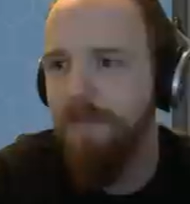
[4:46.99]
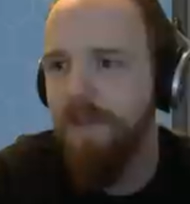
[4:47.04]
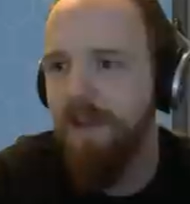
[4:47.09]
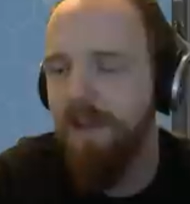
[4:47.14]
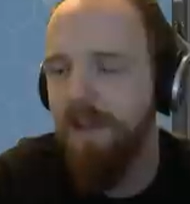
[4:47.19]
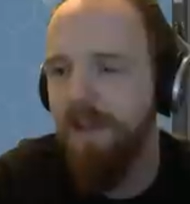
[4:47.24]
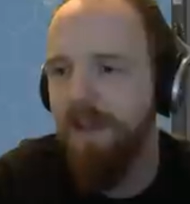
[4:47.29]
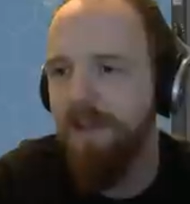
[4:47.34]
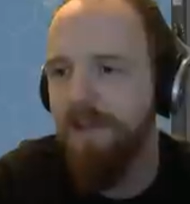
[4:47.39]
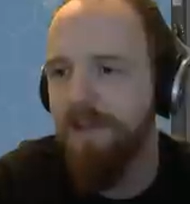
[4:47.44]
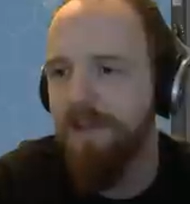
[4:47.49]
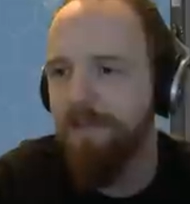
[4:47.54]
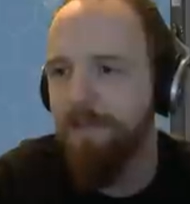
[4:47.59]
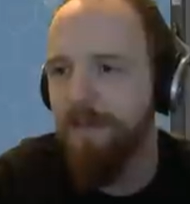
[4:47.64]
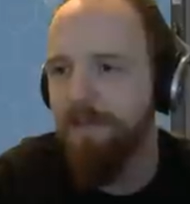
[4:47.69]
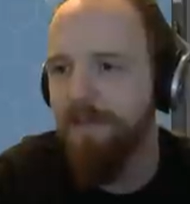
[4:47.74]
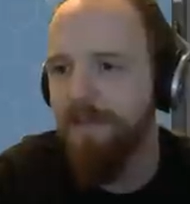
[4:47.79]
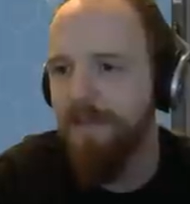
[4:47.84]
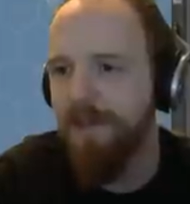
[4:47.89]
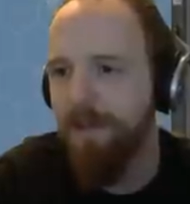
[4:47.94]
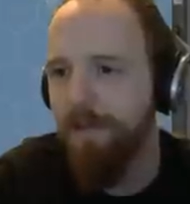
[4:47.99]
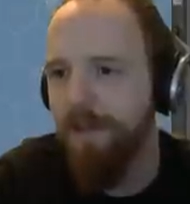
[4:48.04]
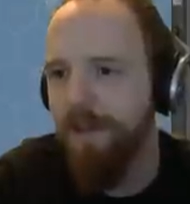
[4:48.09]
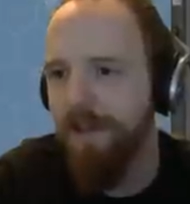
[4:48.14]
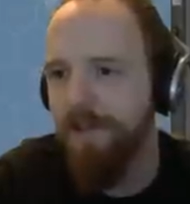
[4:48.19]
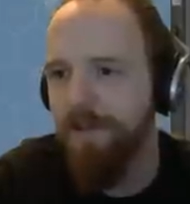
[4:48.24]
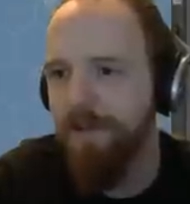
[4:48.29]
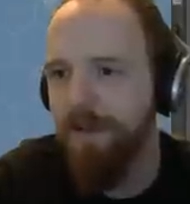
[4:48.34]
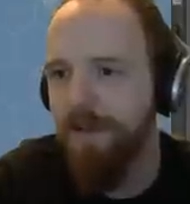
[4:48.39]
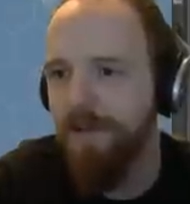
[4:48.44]
uh, this is my first time here,
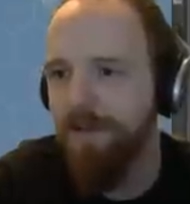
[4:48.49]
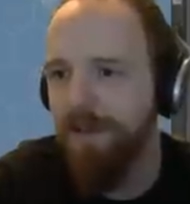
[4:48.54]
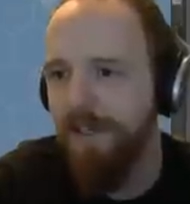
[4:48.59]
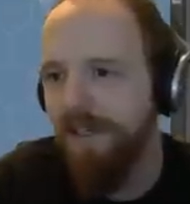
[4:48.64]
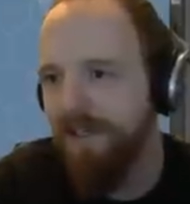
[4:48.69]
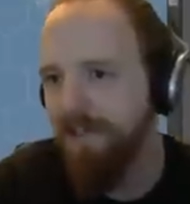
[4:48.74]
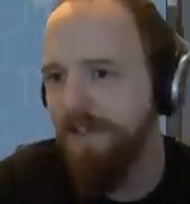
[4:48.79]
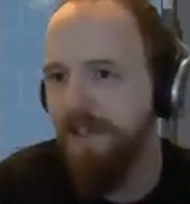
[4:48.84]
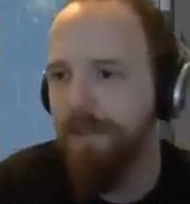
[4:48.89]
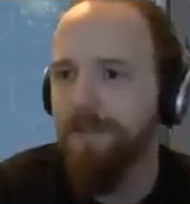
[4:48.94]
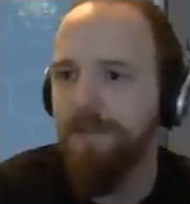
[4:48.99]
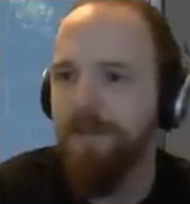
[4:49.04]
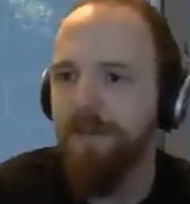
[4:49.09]
do you have any tips